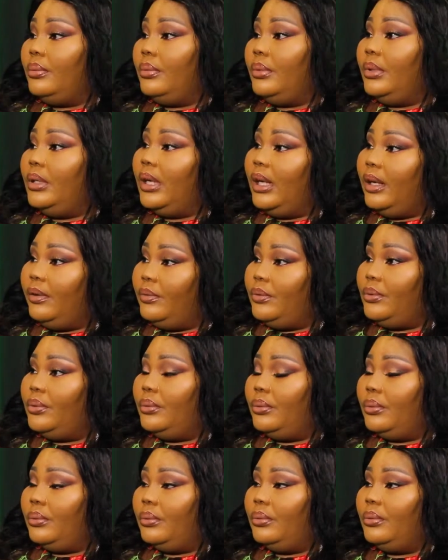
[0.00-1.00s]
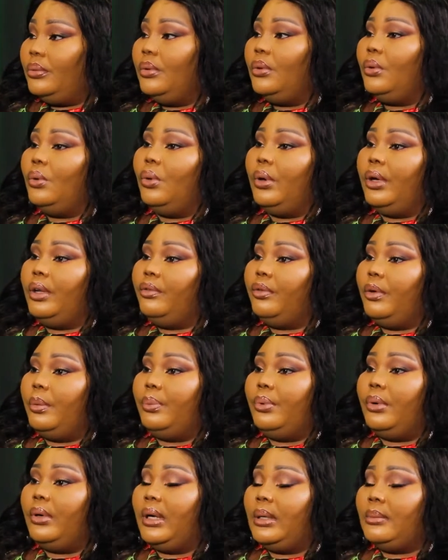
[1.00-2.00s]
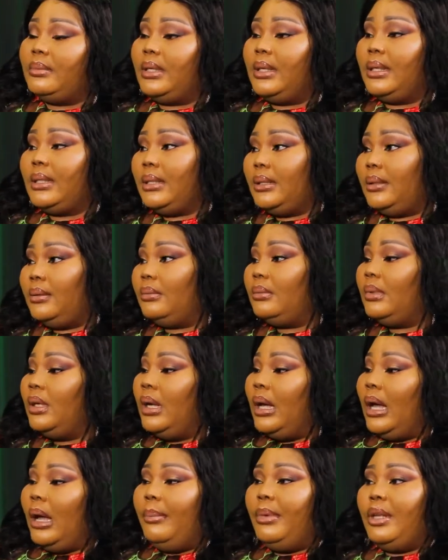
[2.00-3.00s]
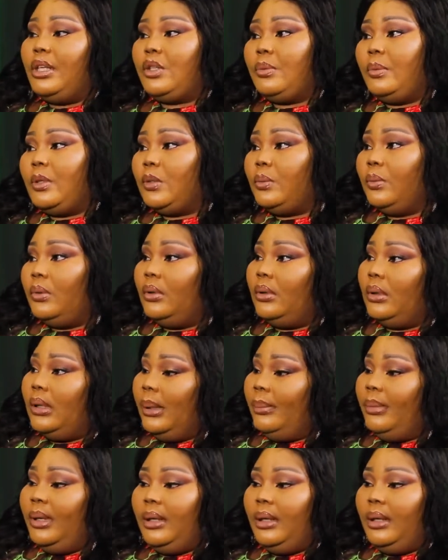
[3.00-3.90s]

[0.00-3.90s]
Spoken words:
You have to. Going for programs, getting, small,